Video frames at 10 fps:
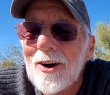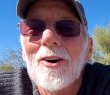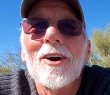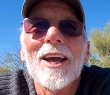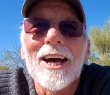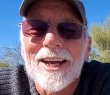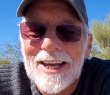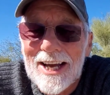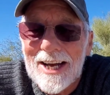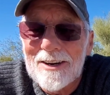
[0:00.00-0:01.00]
Oh yeah,
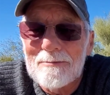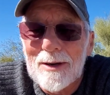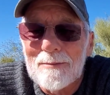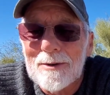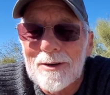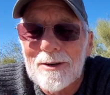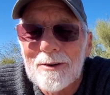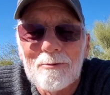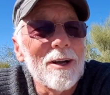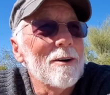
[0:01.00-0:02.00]
I remember.
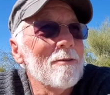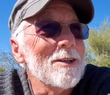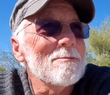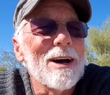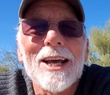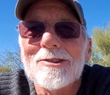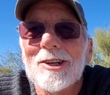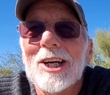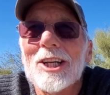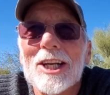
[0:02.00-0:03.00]
What's my
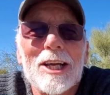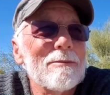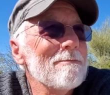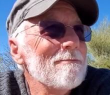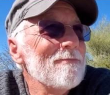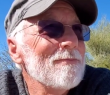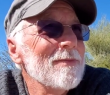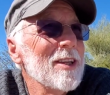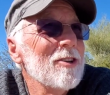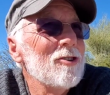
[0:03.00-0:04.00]
trail name?
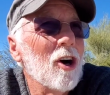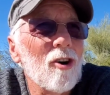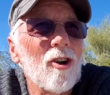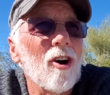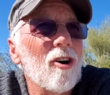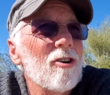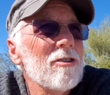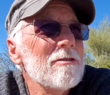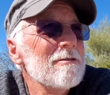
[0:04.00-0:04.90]
Don't know.